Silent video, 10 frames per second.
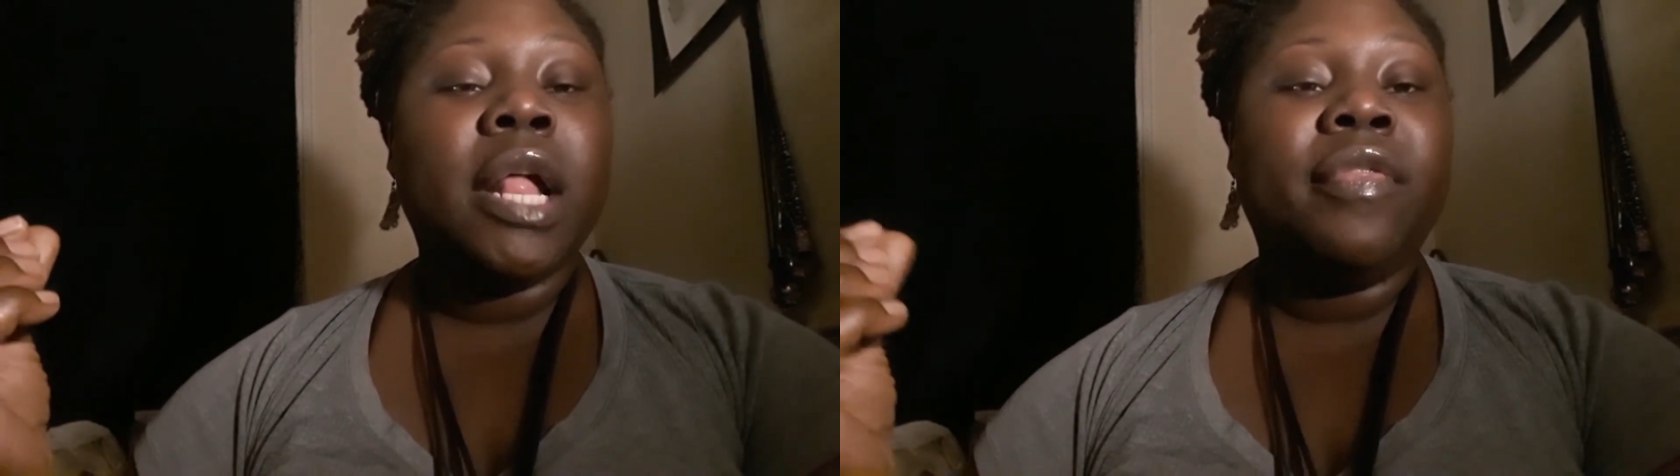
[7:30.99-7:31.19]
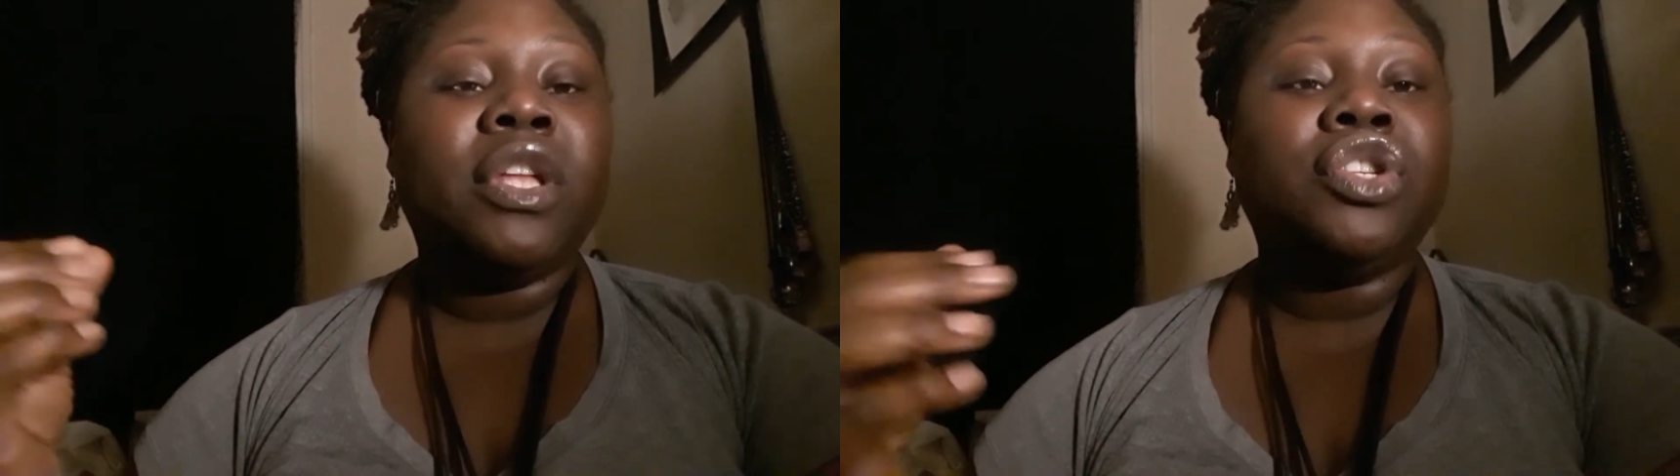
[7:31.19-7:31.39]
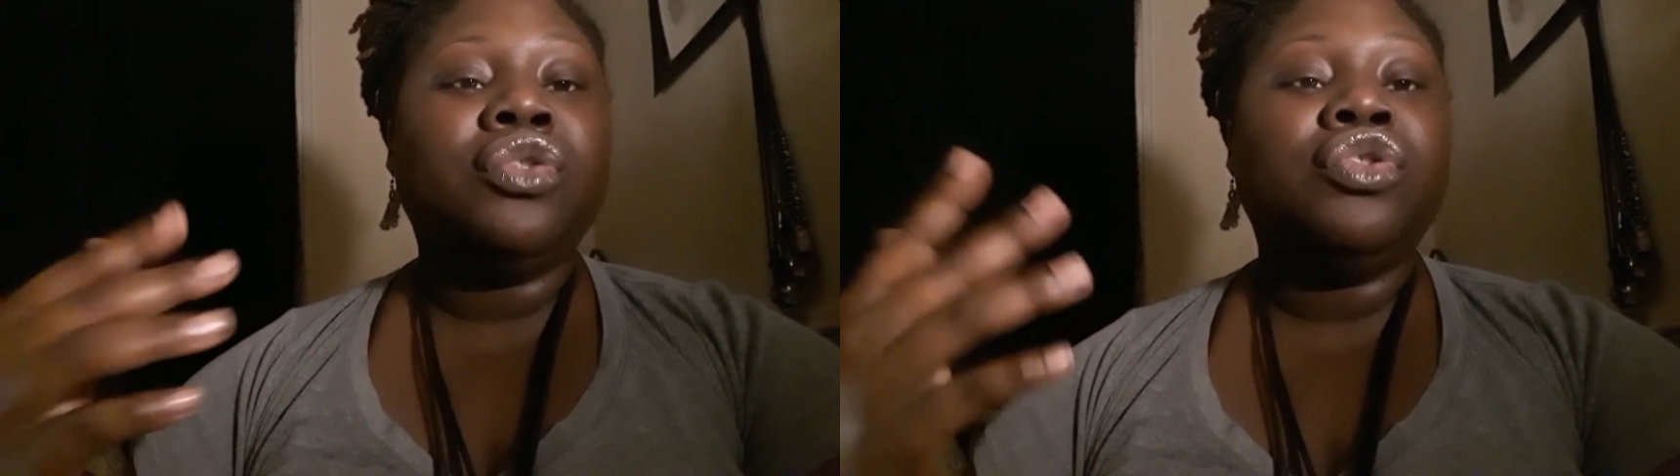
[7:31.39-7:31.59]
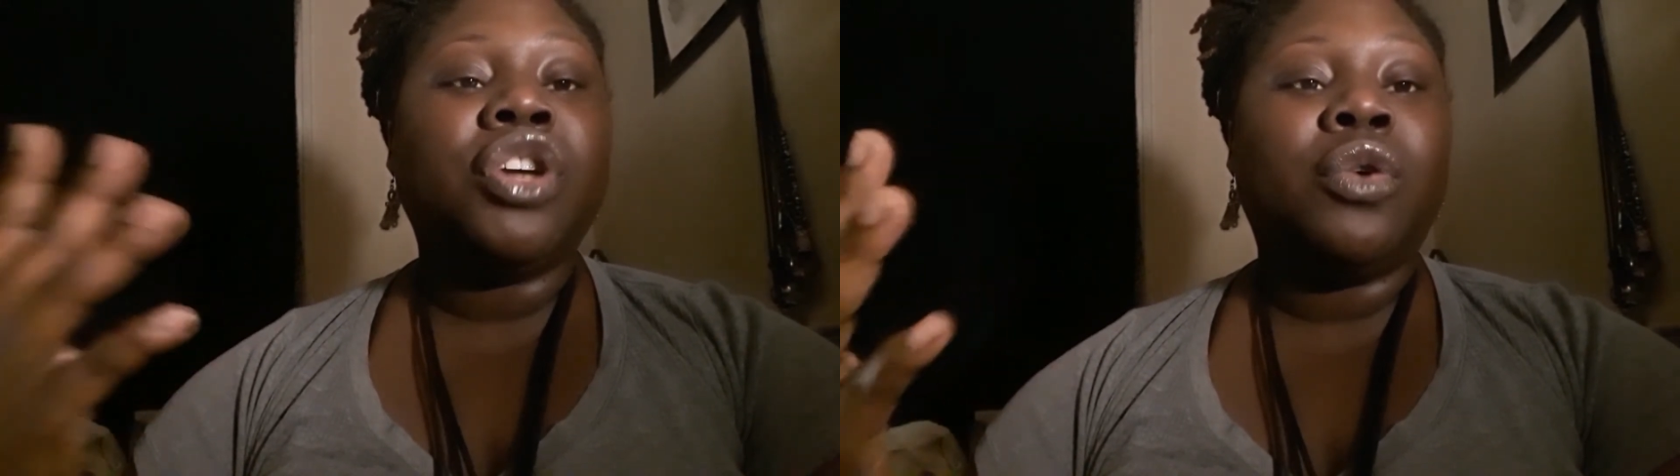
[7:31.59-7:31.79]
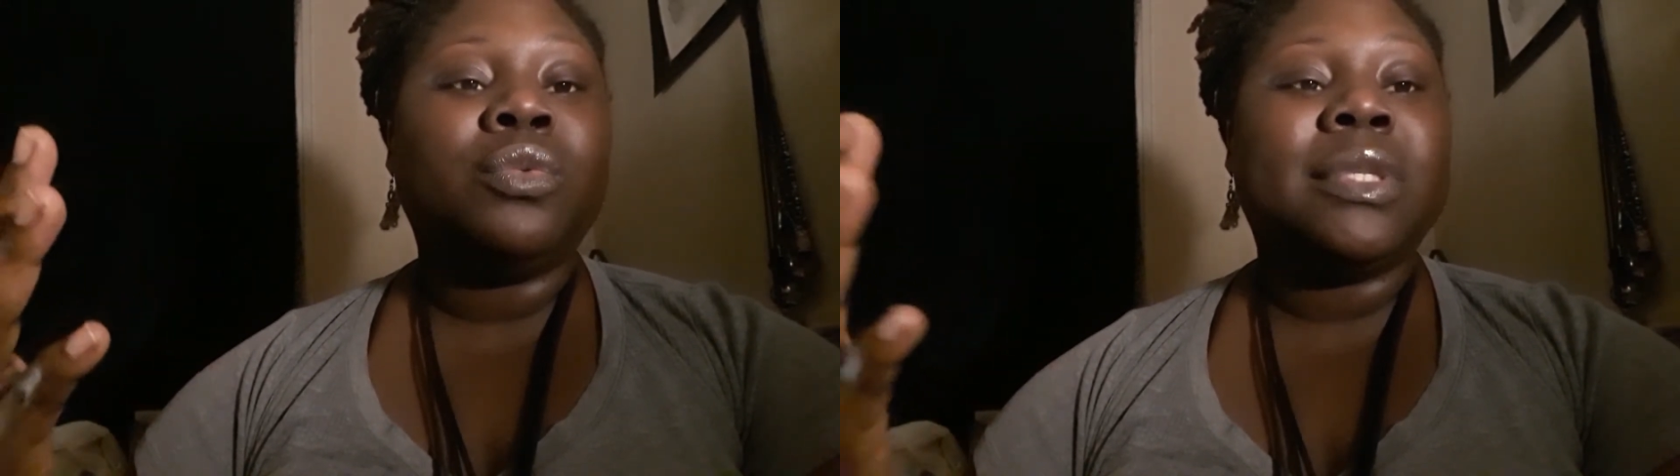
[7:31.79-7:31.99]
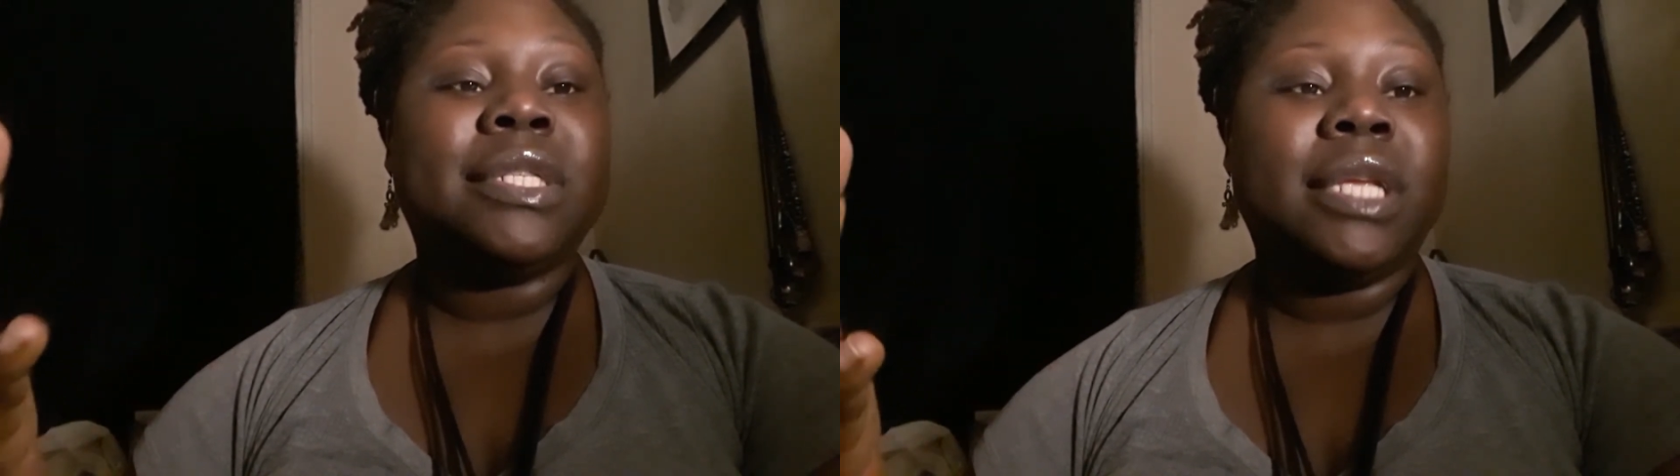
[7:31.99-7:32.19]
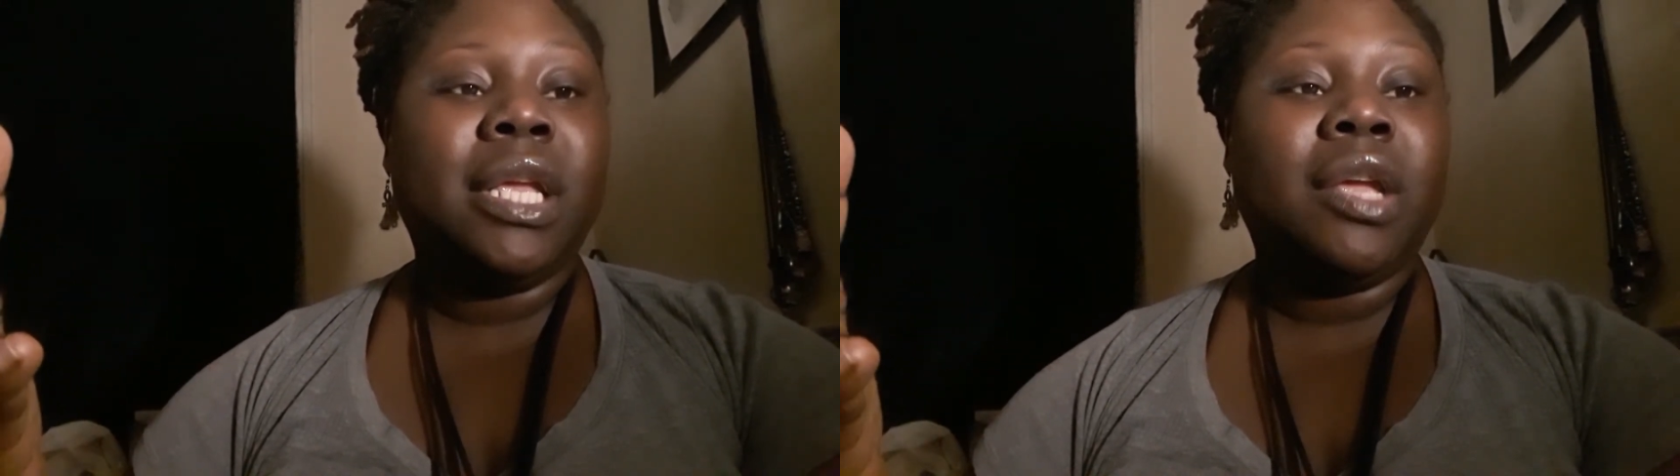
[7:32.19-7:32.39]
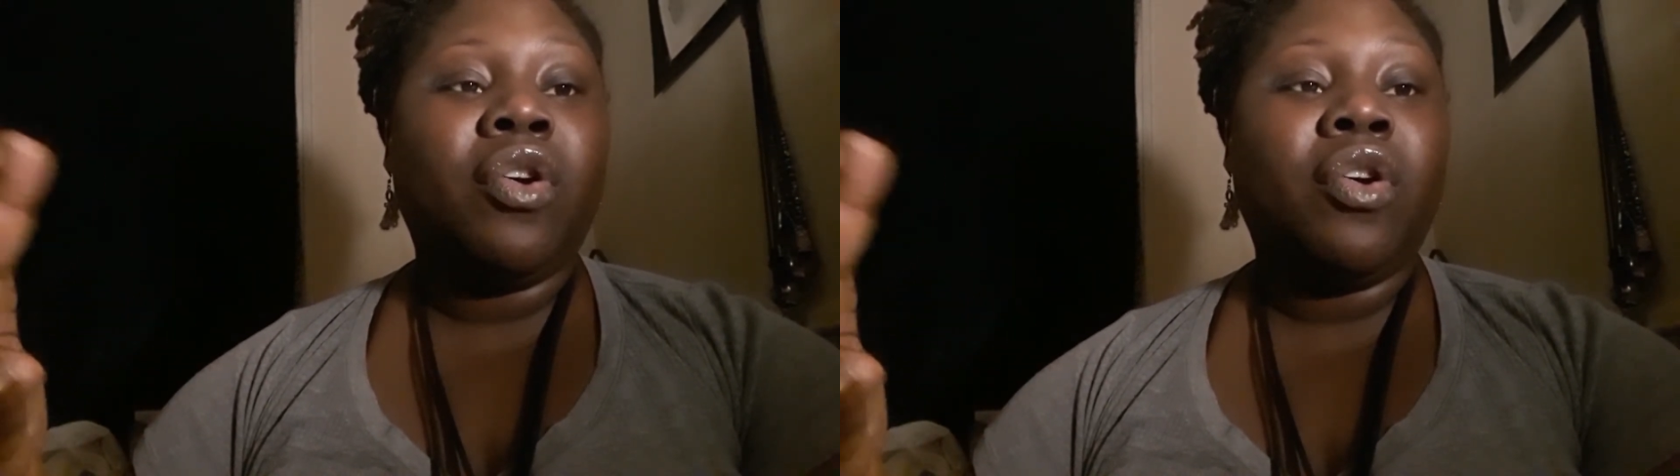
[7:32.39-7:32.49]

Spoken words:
that you don't see,